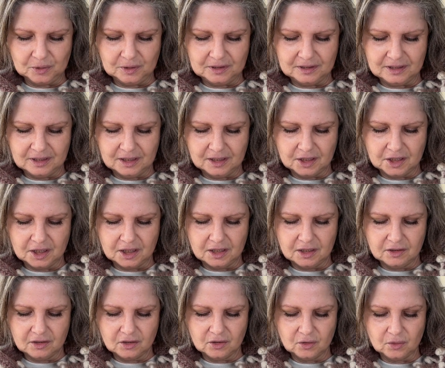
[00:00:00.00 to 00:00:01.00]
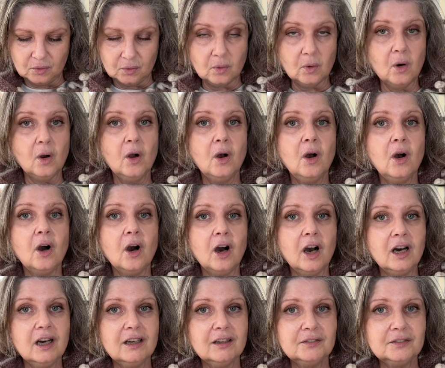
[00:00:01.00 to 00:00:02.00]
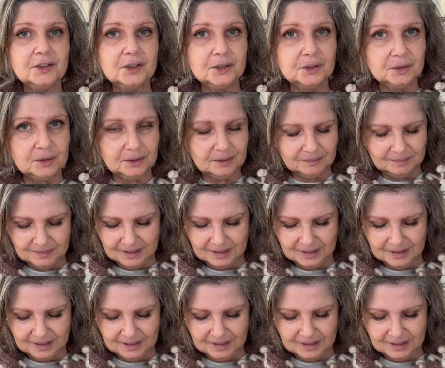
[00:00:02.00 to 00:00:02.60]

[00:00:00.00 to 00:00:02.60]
stitches to all of you.